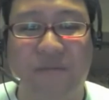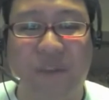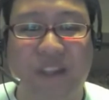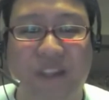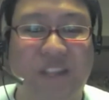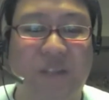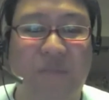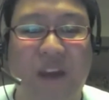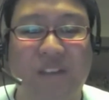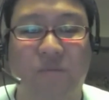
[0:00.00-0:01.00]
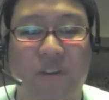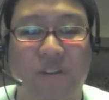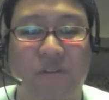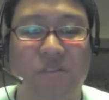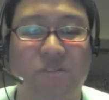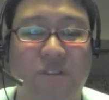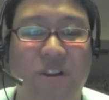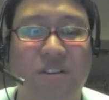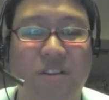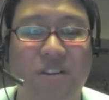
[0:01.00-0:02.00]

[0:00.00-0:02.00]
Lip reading: at least get past the first round.